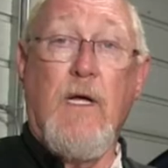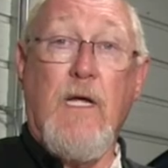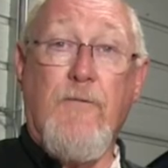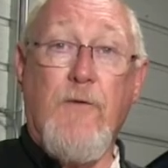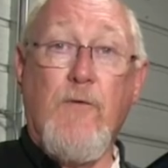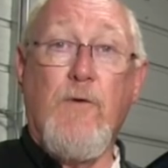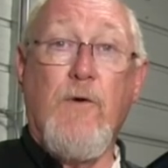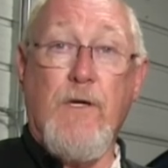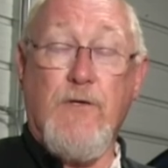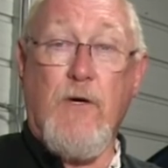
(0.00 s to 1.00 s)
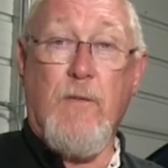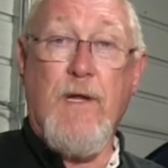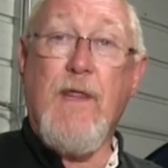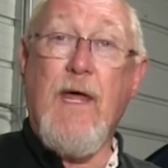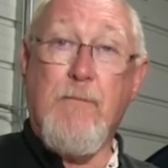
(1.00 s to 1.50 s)
If you do
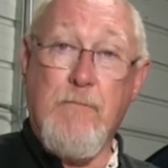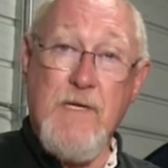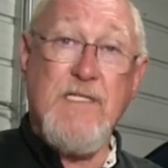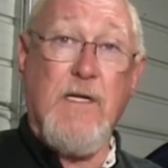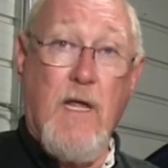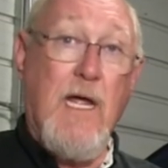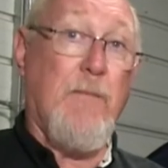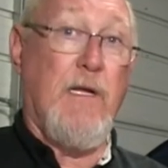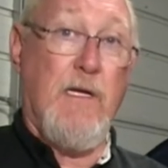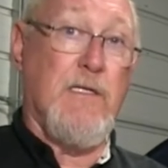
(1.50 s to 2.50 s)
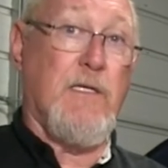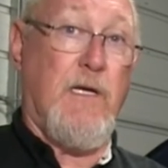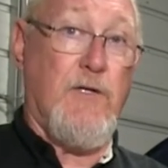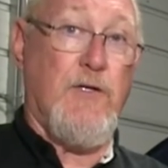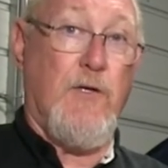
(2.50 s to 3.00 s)
determine that misalignment is
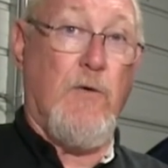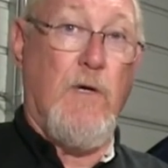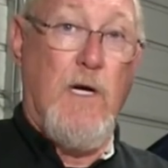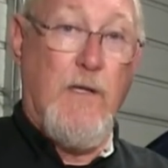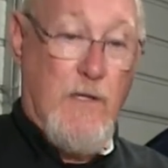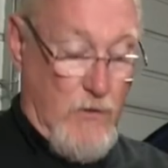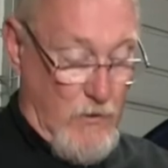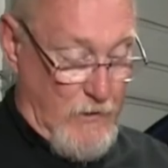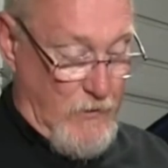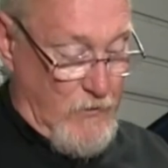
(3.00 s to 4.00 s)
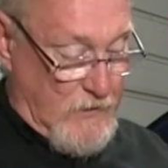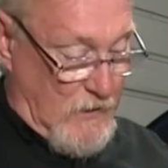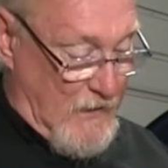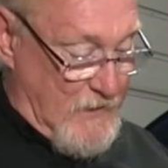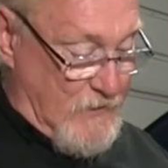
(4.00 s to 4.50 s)
the issue, then you can use a
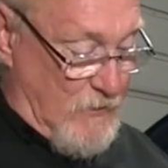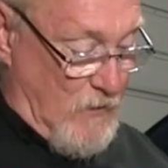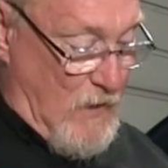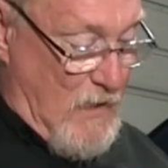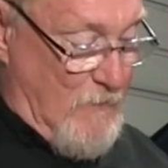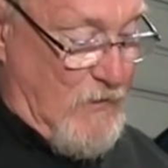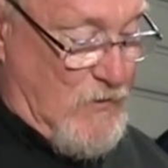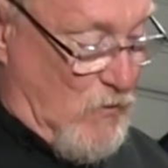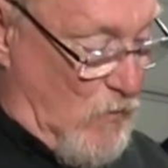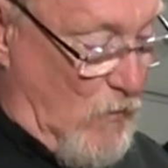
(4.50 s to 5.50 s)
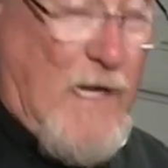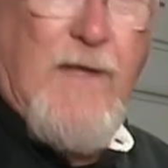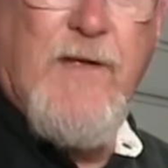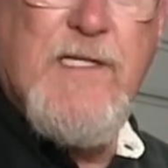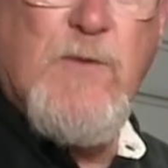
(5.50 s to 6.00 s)
laser alignment tool
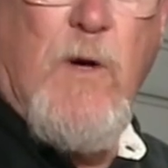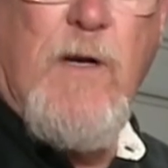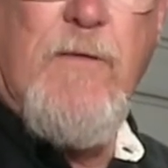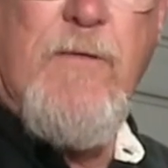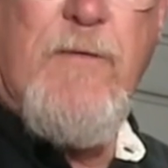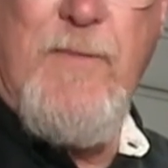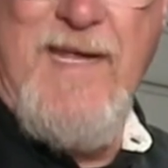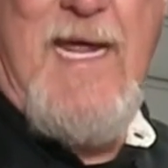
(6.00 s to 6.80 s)
like this one from